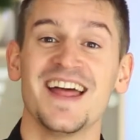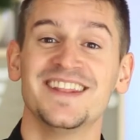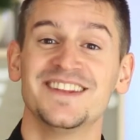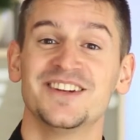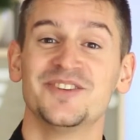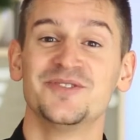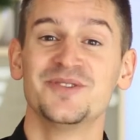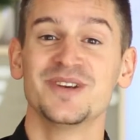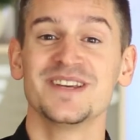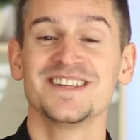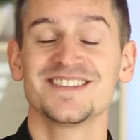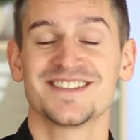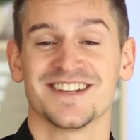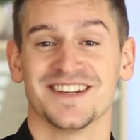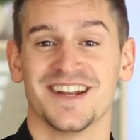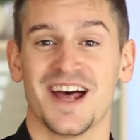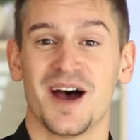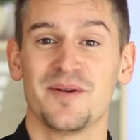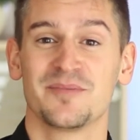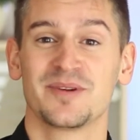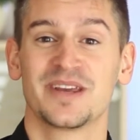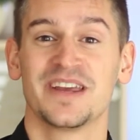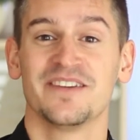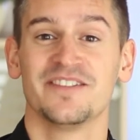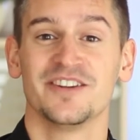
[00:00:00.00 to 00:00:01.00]
And the reason
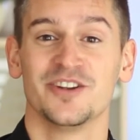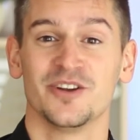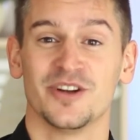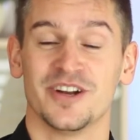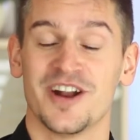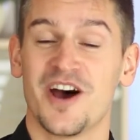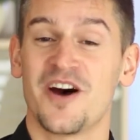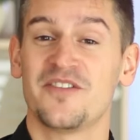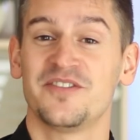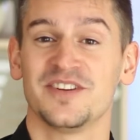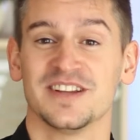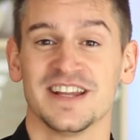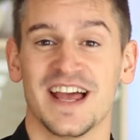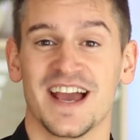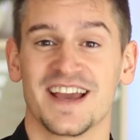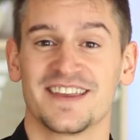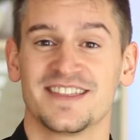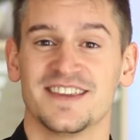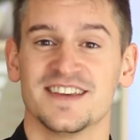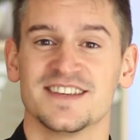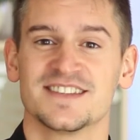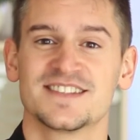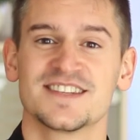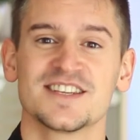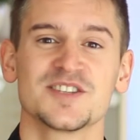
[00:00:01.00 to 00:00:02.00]
I'm giving you an offer
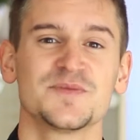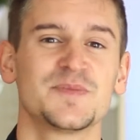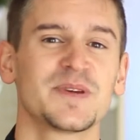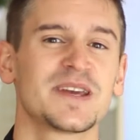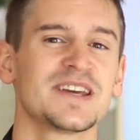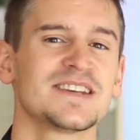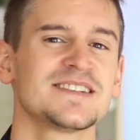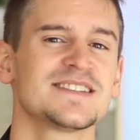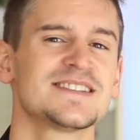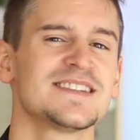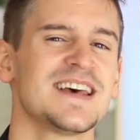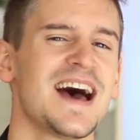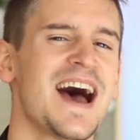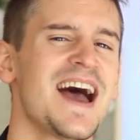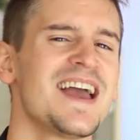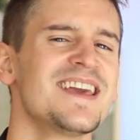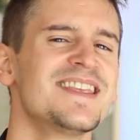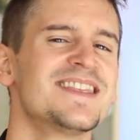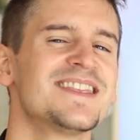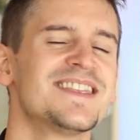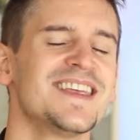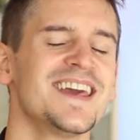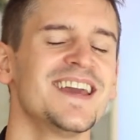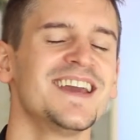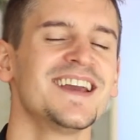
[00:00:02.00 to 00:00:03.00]
like this is because I
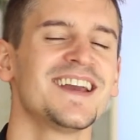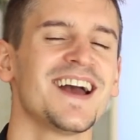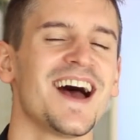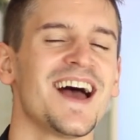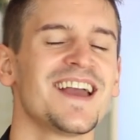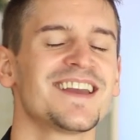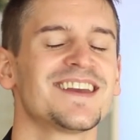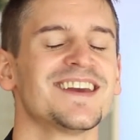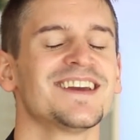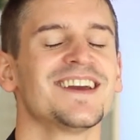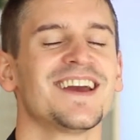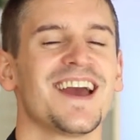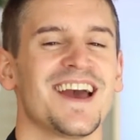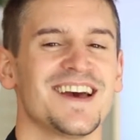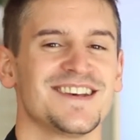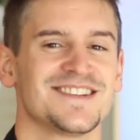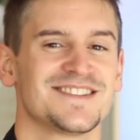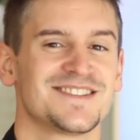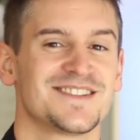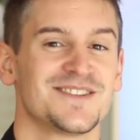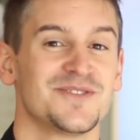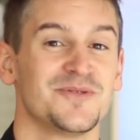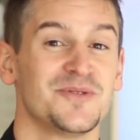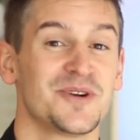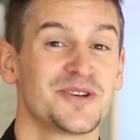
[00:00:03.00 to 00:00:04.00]
think I can
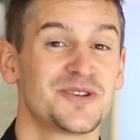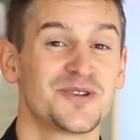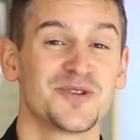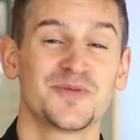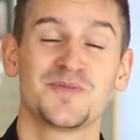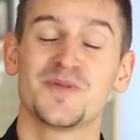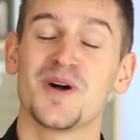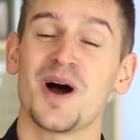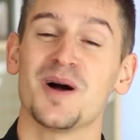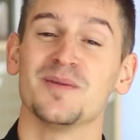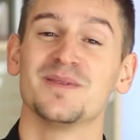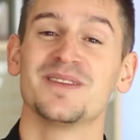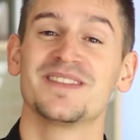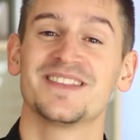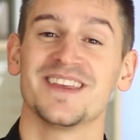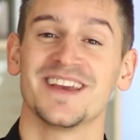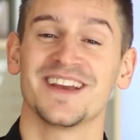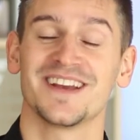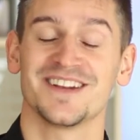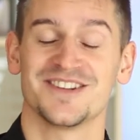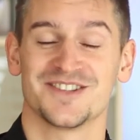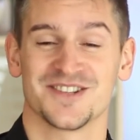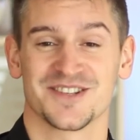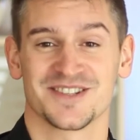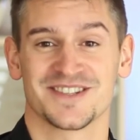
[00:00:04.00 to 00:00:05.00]
guess what you're probably
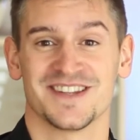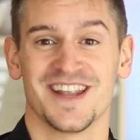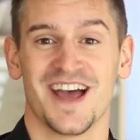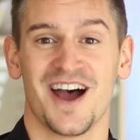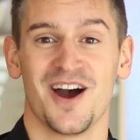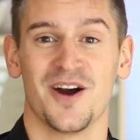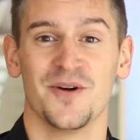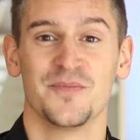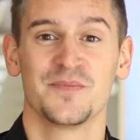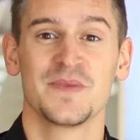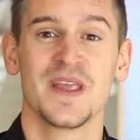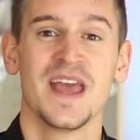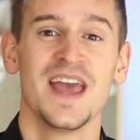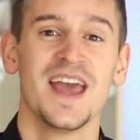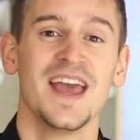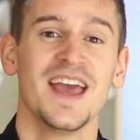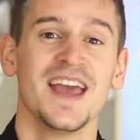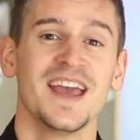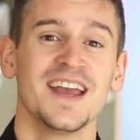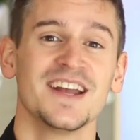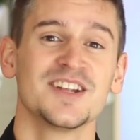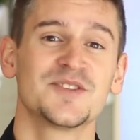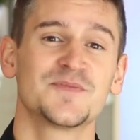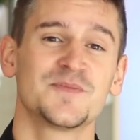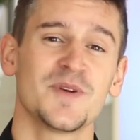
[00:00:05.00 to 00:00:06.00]
thinking just now.
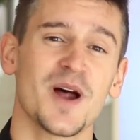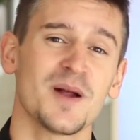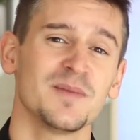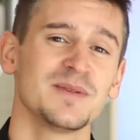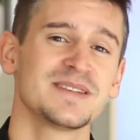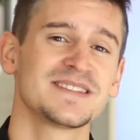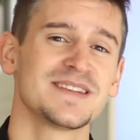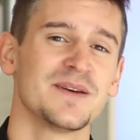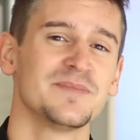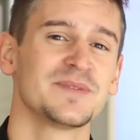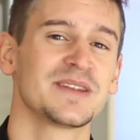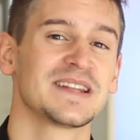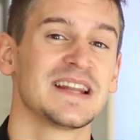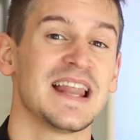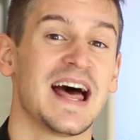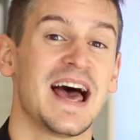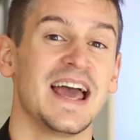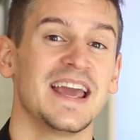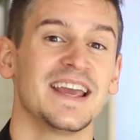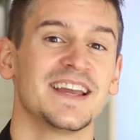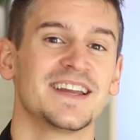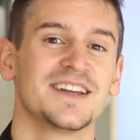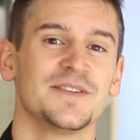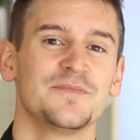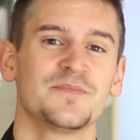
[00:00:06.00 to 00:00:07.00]
It's probably something
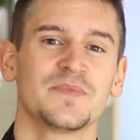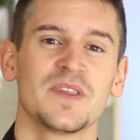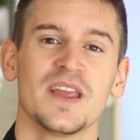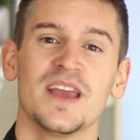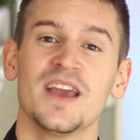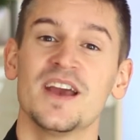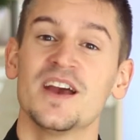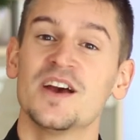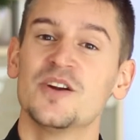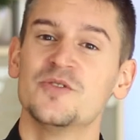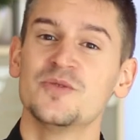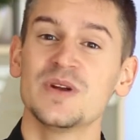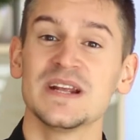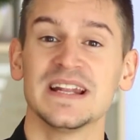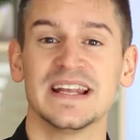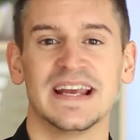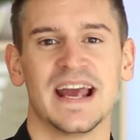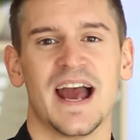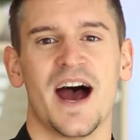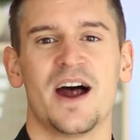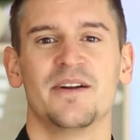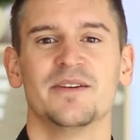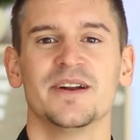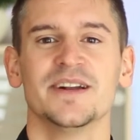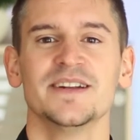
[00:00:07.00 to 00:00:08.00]
like,
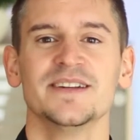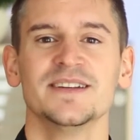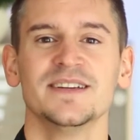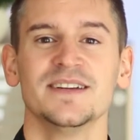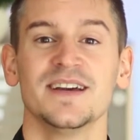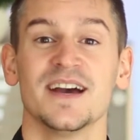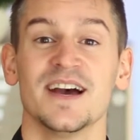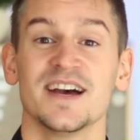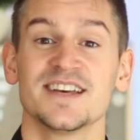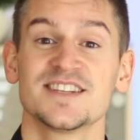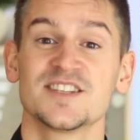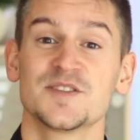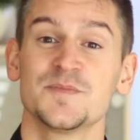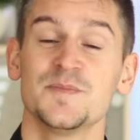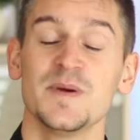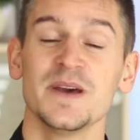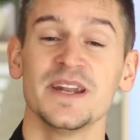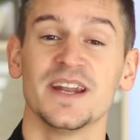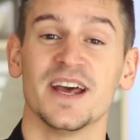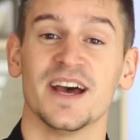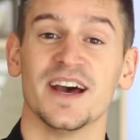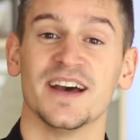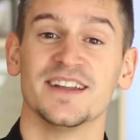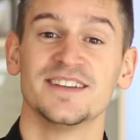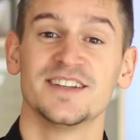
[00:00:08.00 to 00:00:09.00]
really, Aaron? A
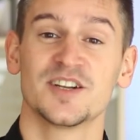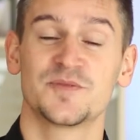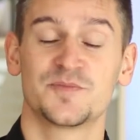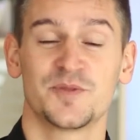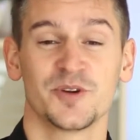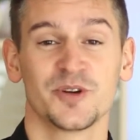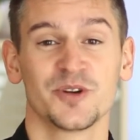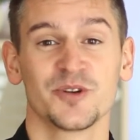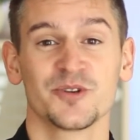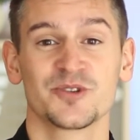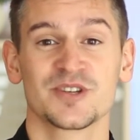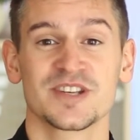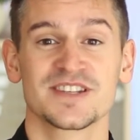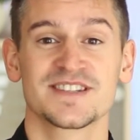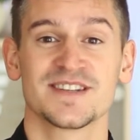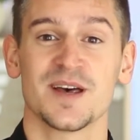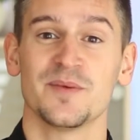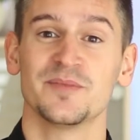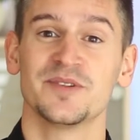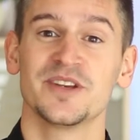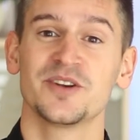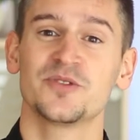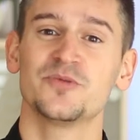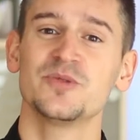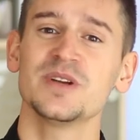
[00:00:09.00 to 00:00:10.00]
spinner that produces
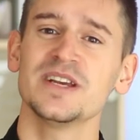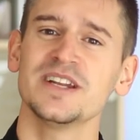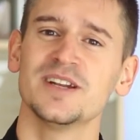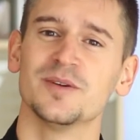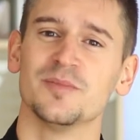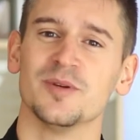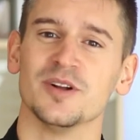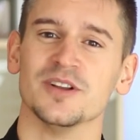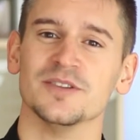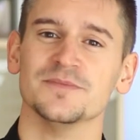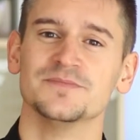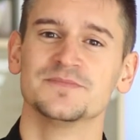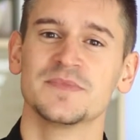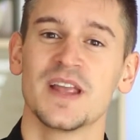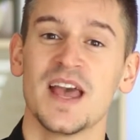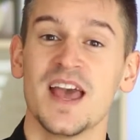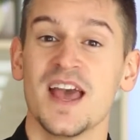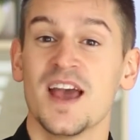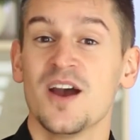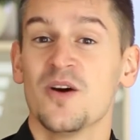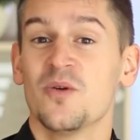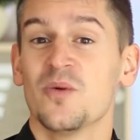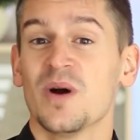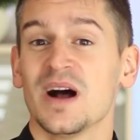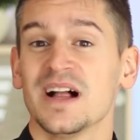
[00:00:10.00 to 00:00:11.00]
something readable?
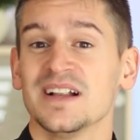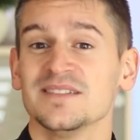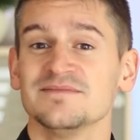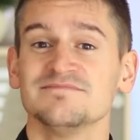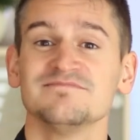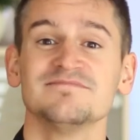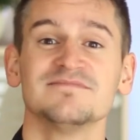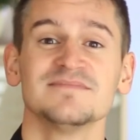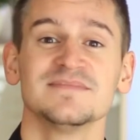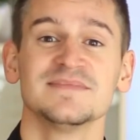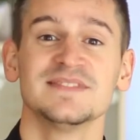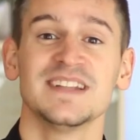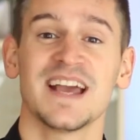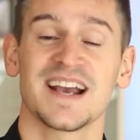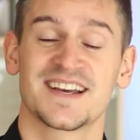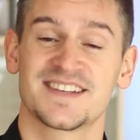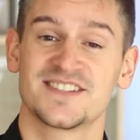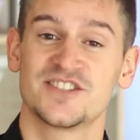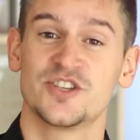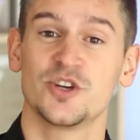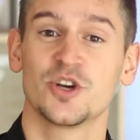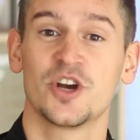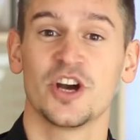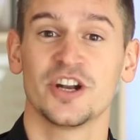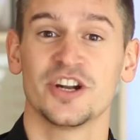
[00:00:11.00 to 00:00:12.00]
Well,
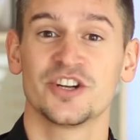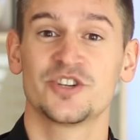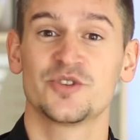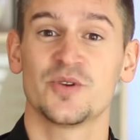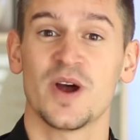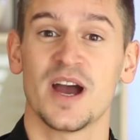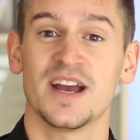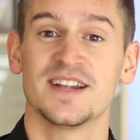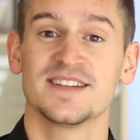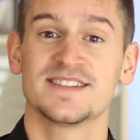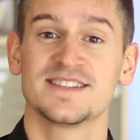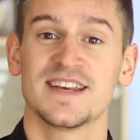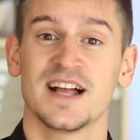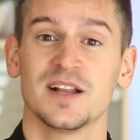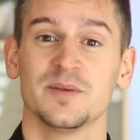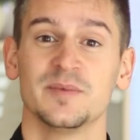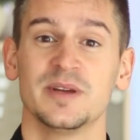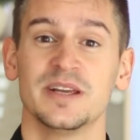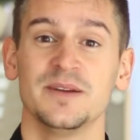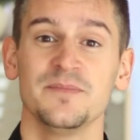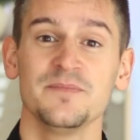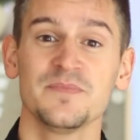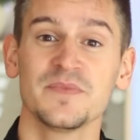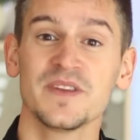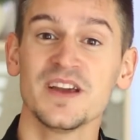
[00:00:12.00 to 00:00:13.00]
next you're gonna try and sell
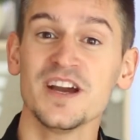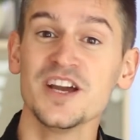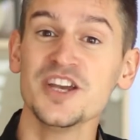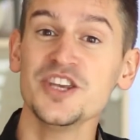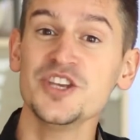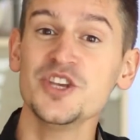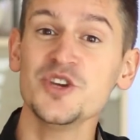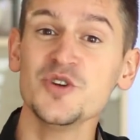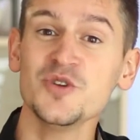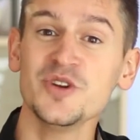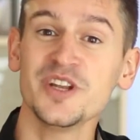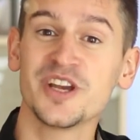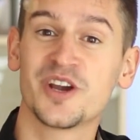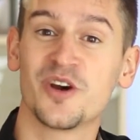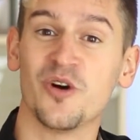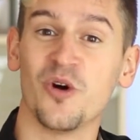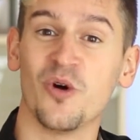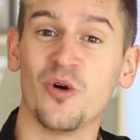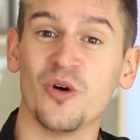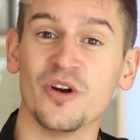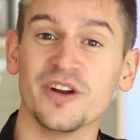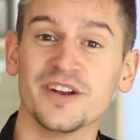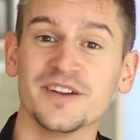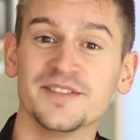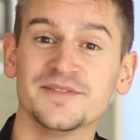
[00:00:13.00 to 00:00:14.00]
me a
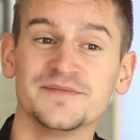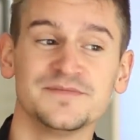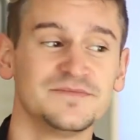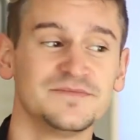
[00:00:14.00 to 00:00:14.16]
unicorn.